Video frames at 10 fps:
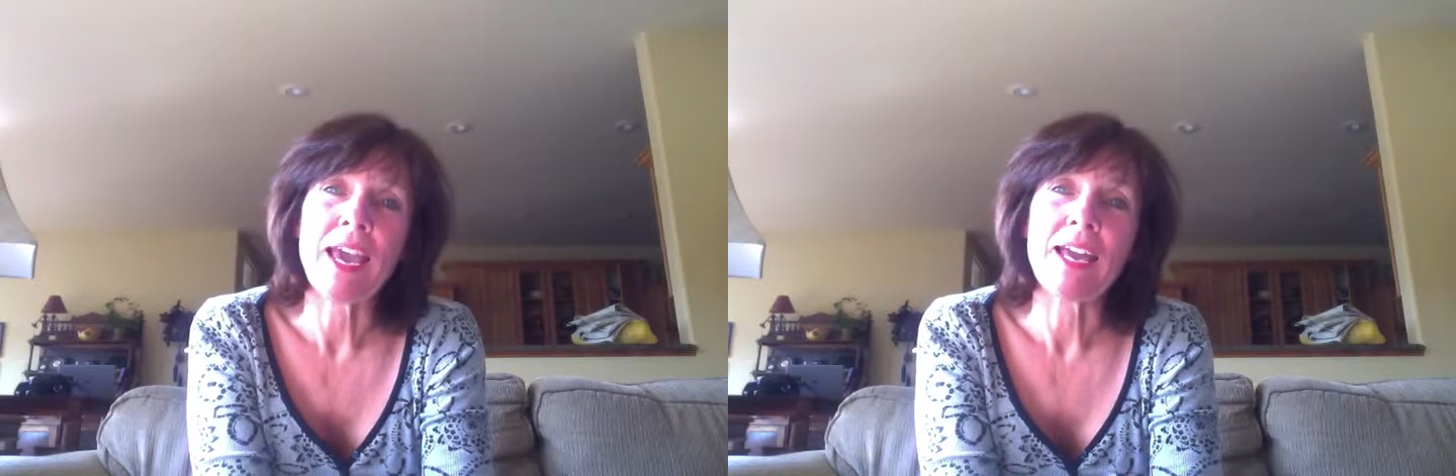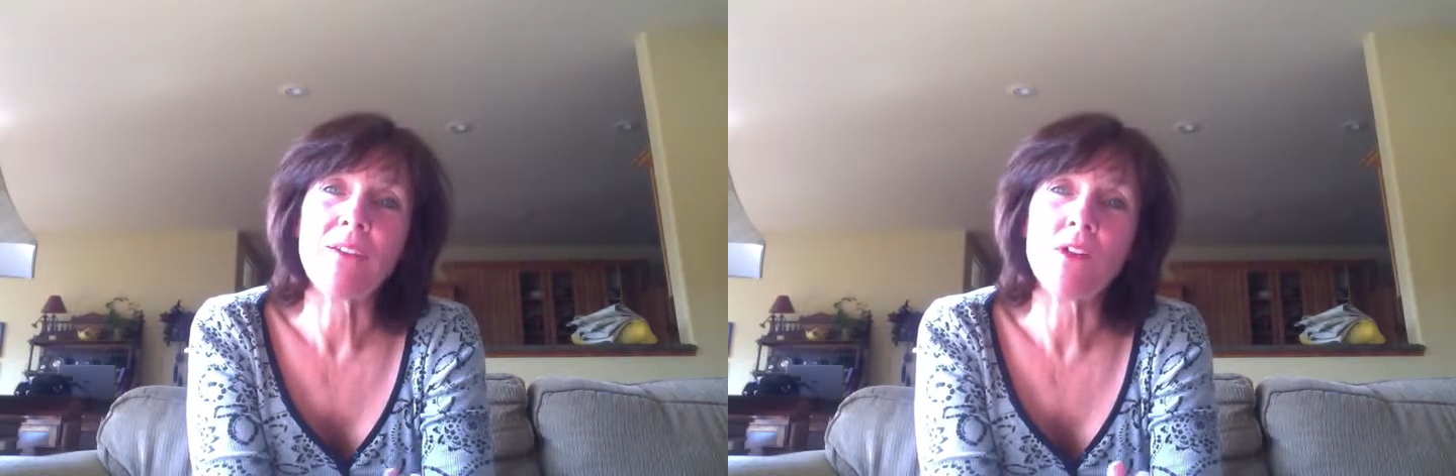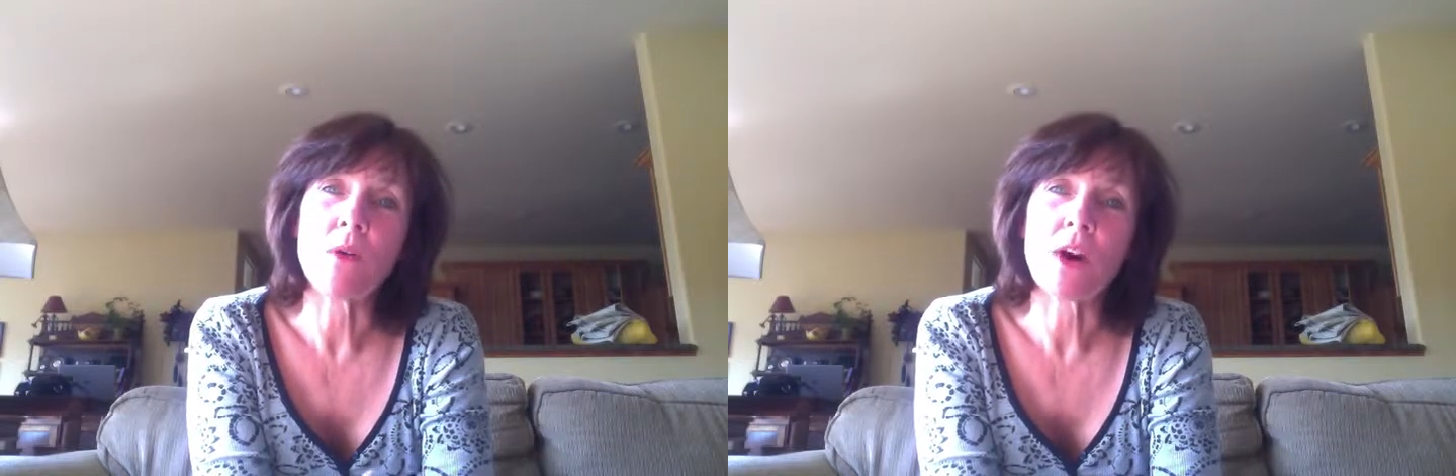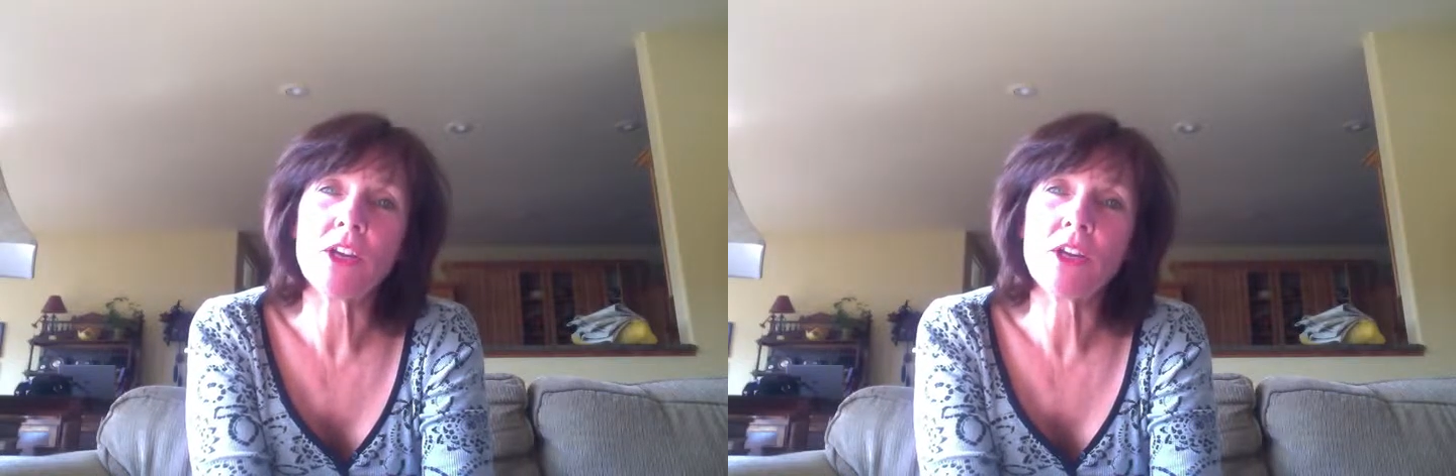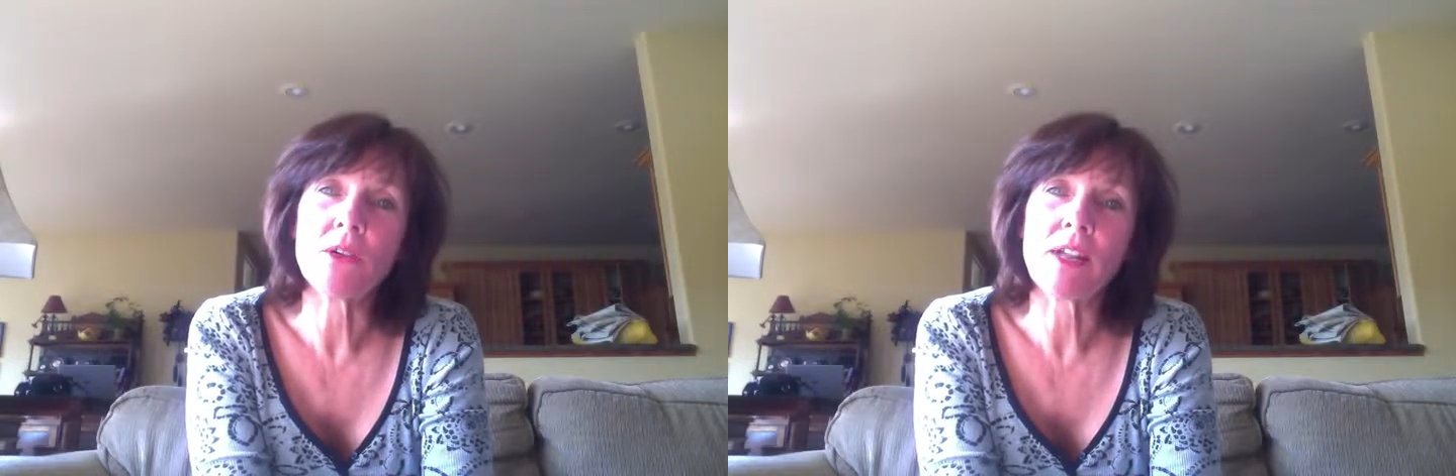And if you
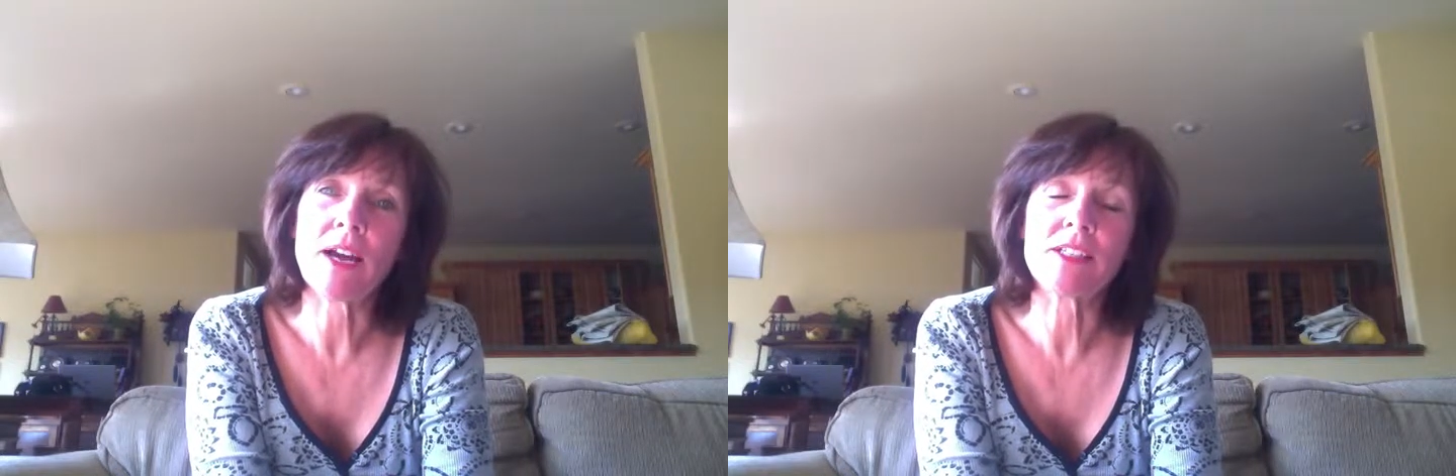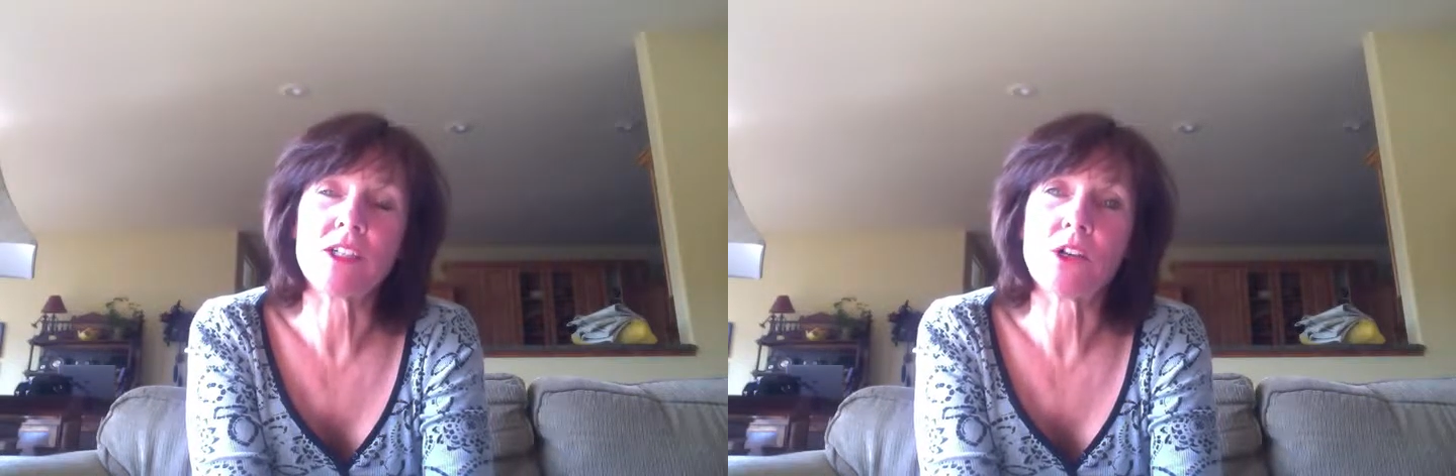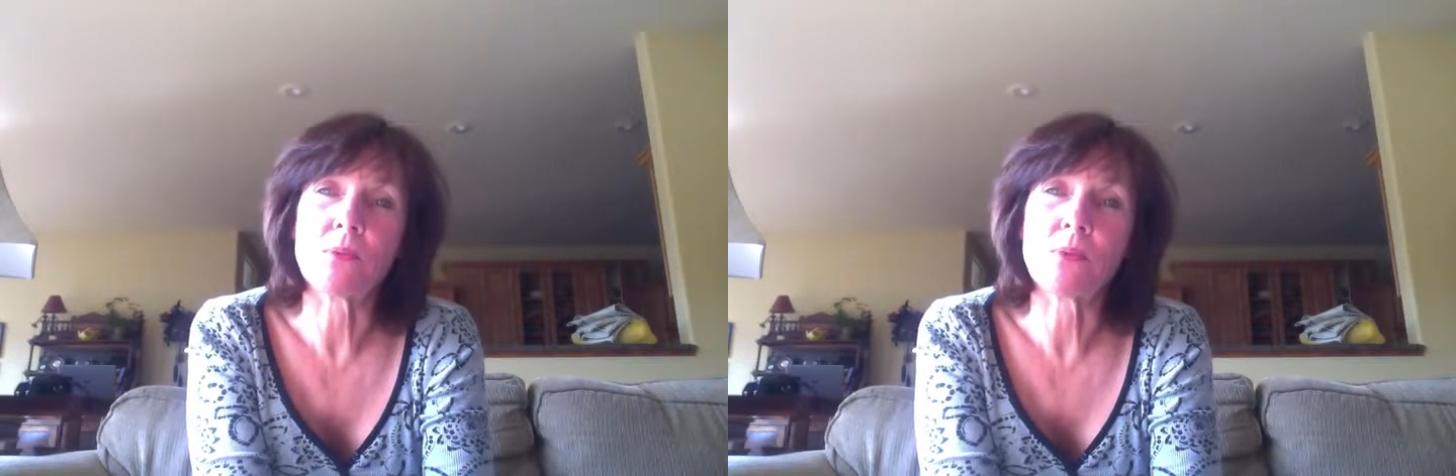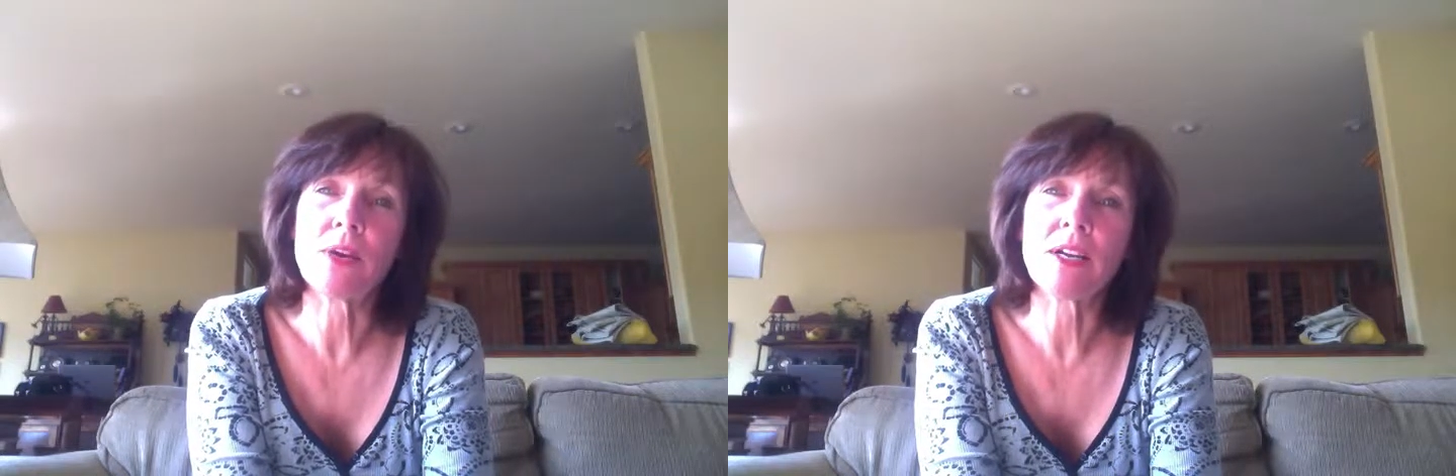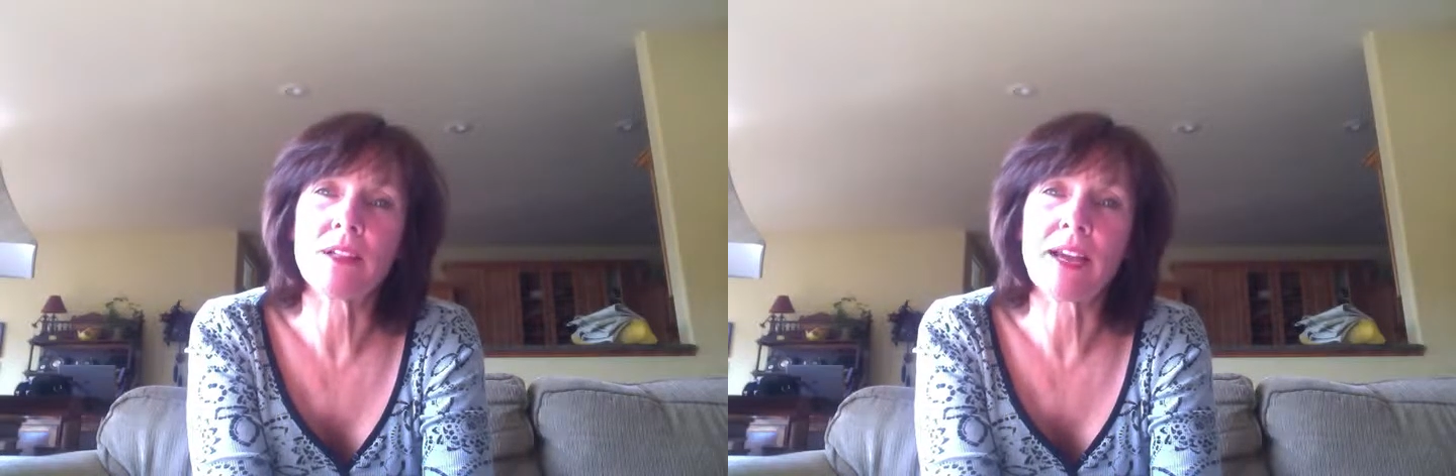aren't utilizing your
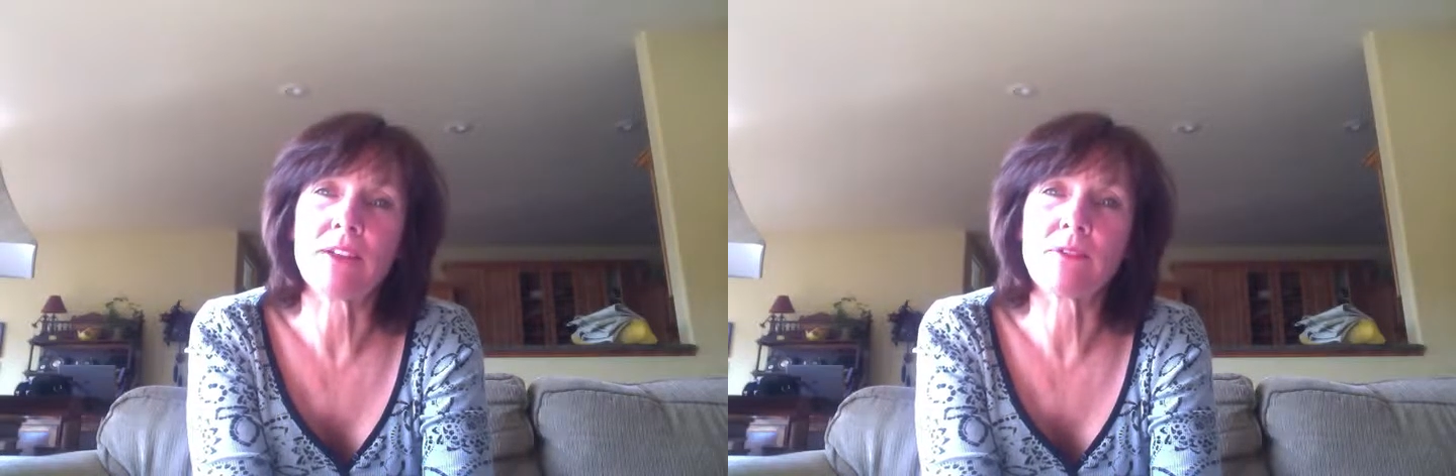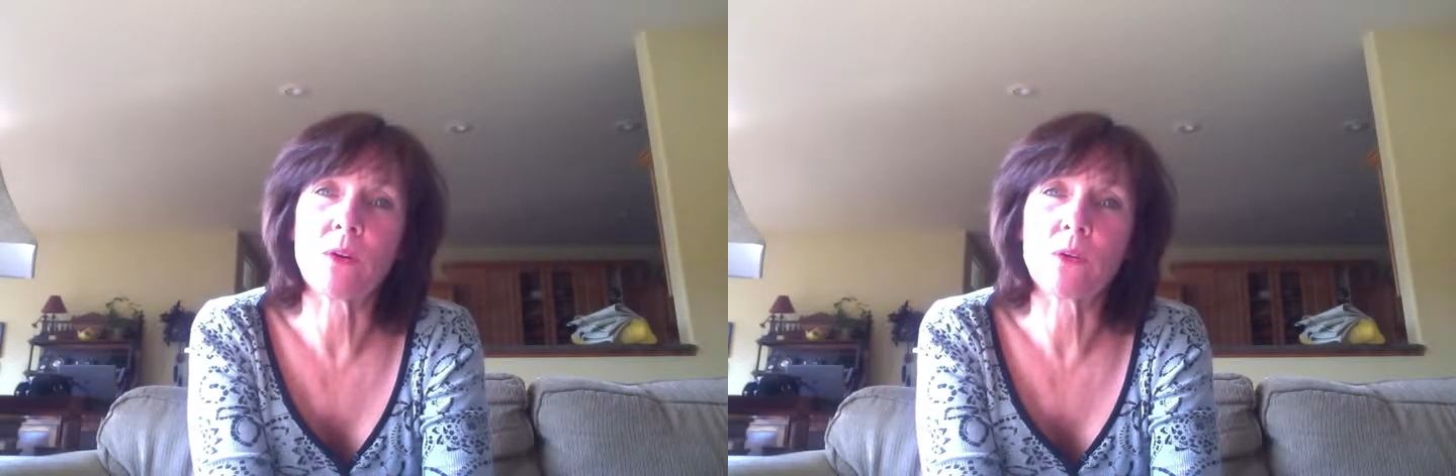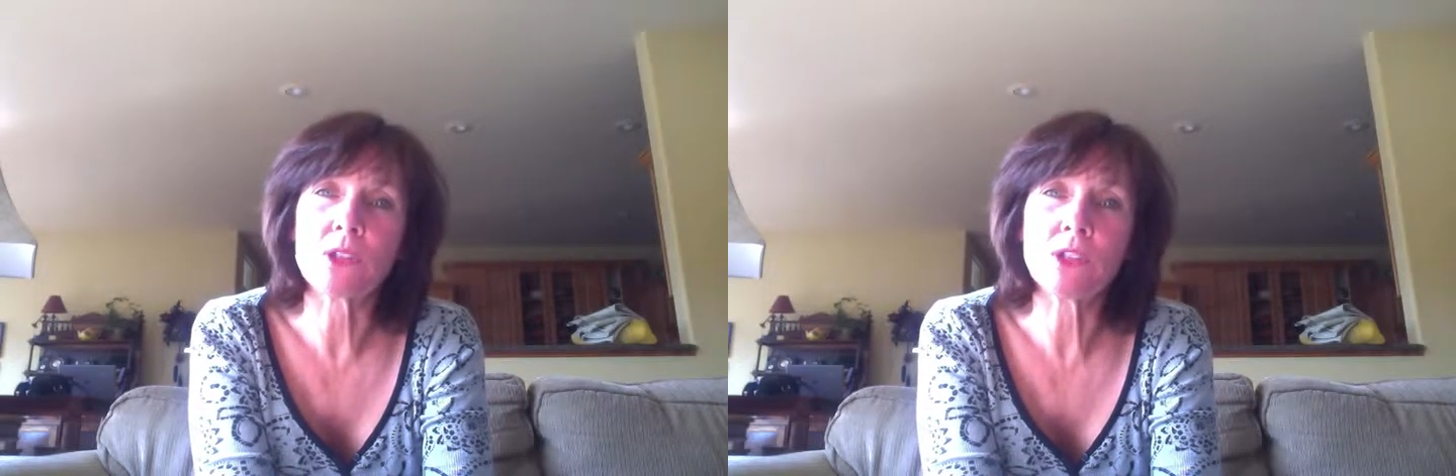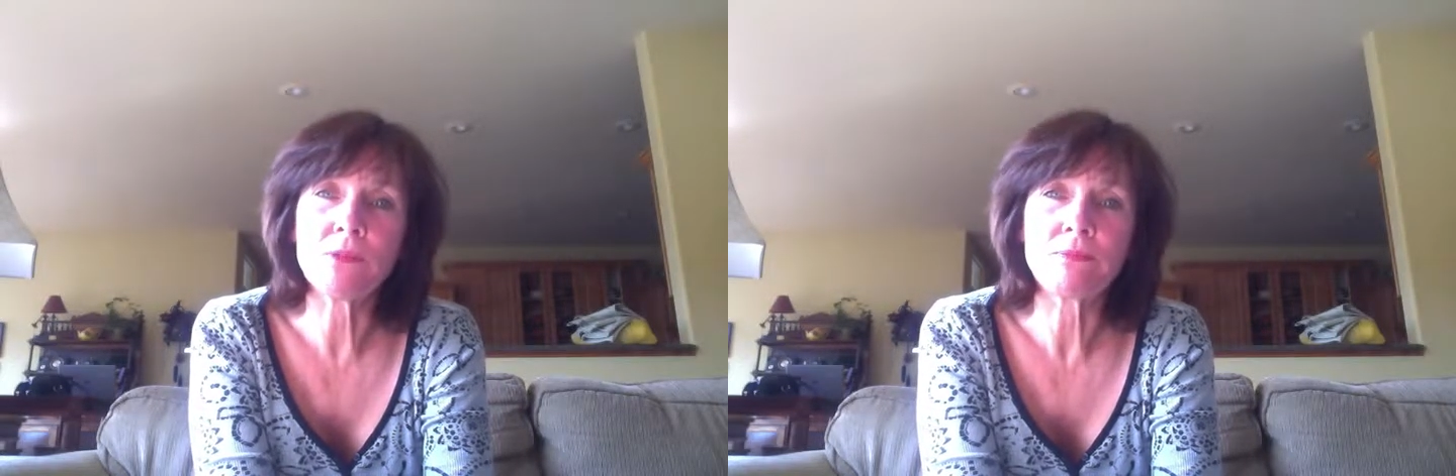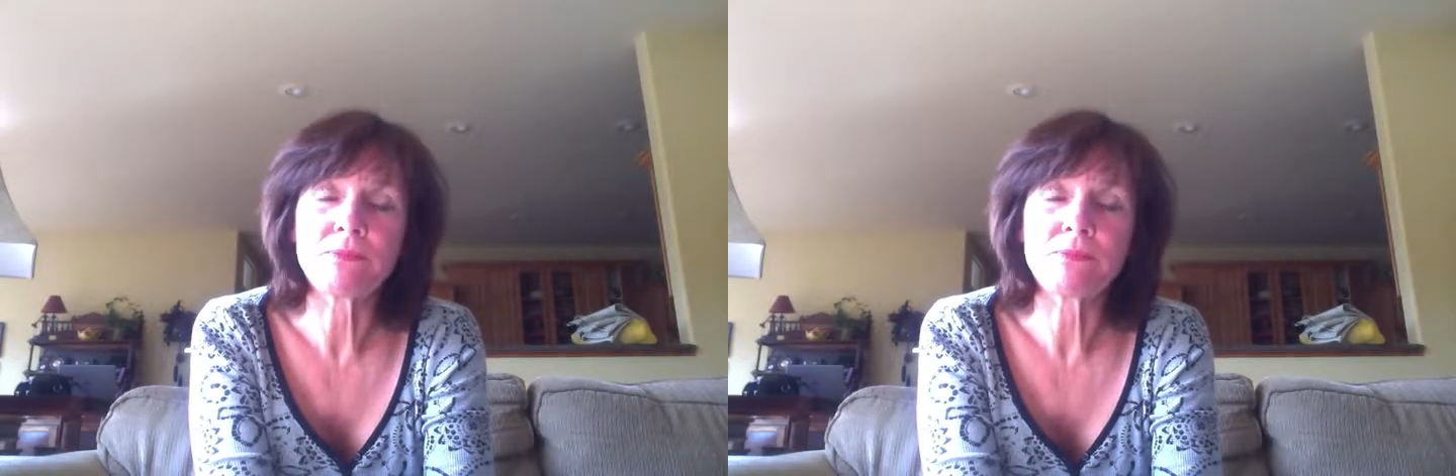pre-client folder,